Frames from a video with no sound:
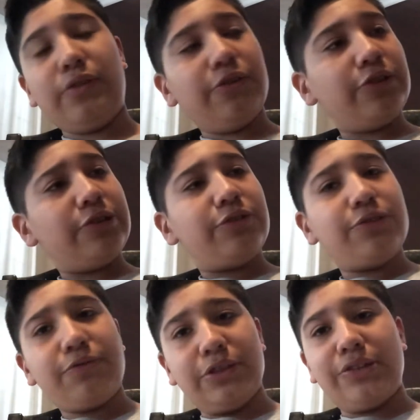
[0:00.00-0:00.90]
the
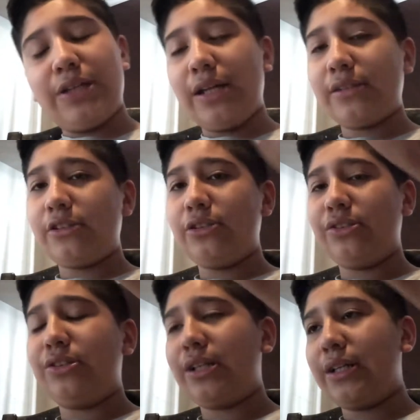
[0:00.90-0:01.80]
first act to the
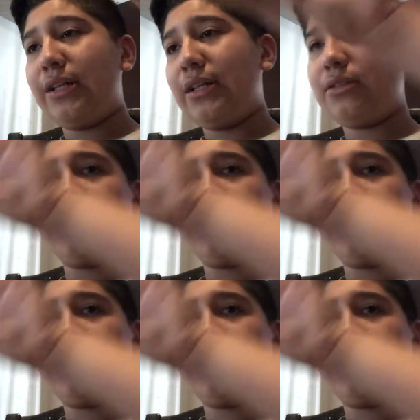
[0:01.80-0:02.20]
second act.